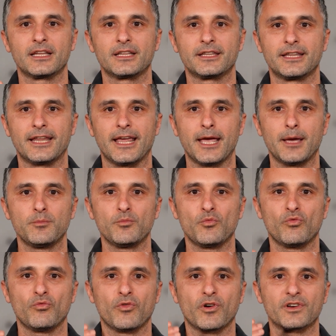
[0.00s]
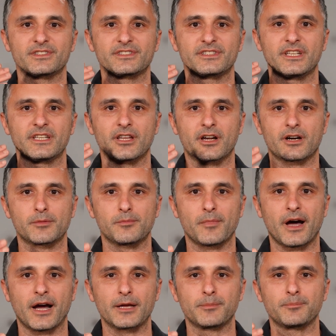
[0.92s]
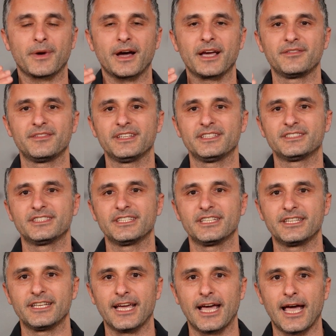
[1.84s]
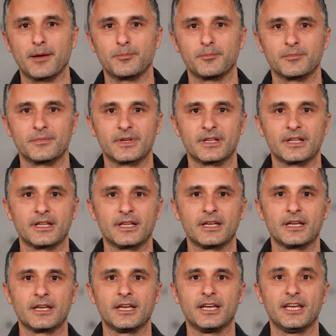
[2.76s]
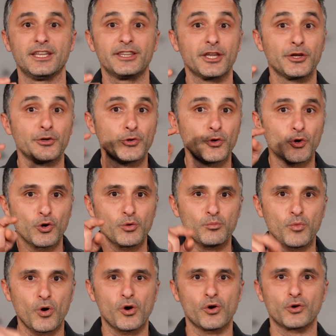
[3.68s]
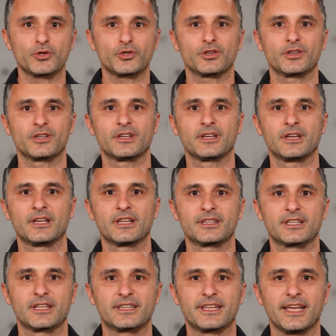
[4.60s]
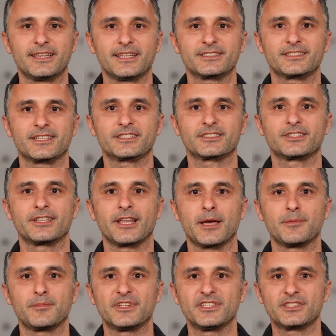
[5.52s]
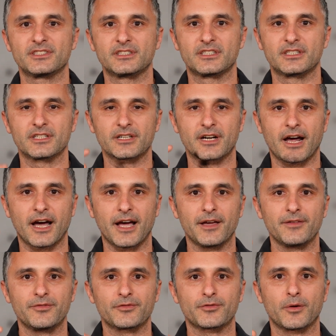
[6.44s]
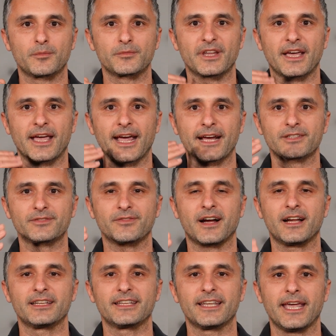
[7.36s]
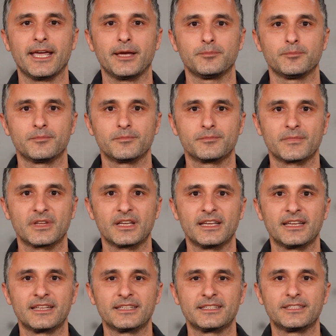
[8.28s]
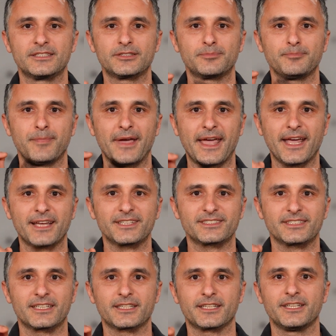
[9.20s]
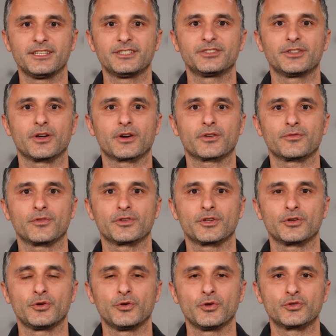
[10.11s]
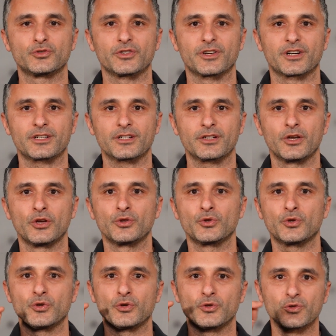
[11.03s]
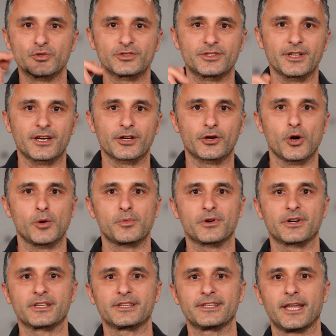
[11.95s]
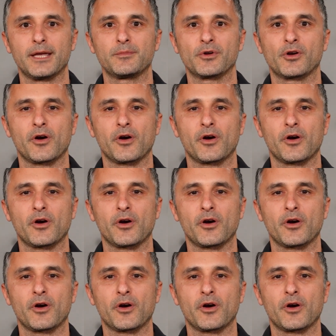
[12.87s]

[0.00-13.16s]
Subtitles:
name was determined by vCDM. In the new mode, the dataset's name is derived from the hex file name. This makes it easier for the user to use their corporate naming